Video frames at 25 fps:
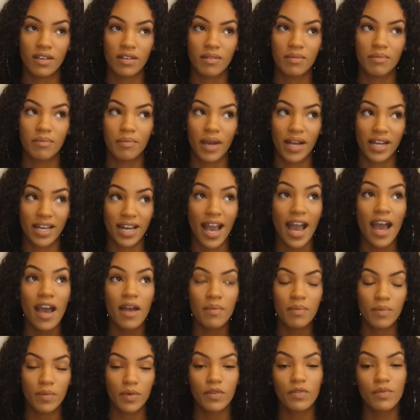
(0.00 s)
my
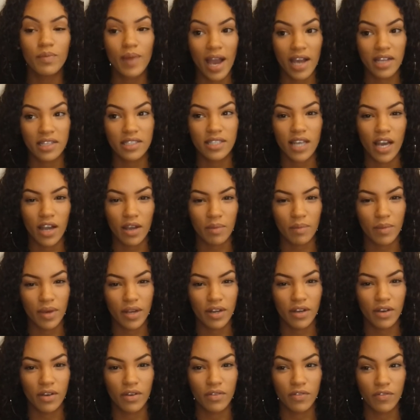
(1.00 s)
dad moved back to
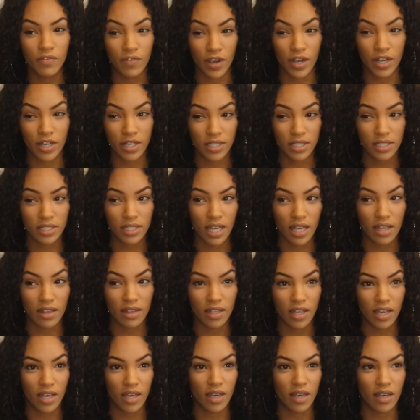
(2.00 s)
Sacramento first, and
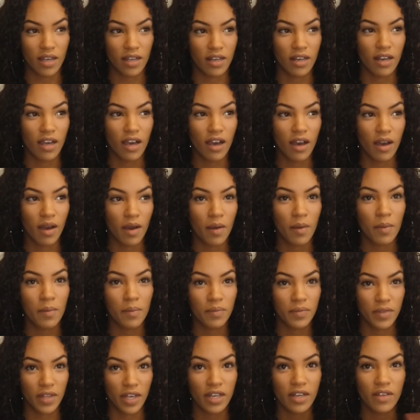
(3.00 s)
then
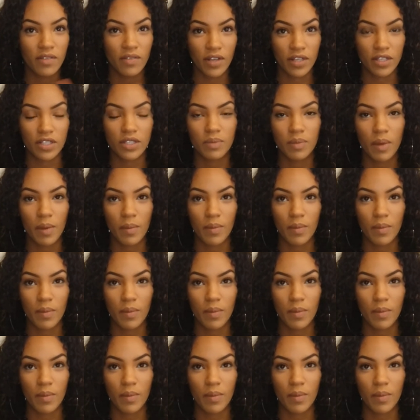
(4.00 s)
eventually my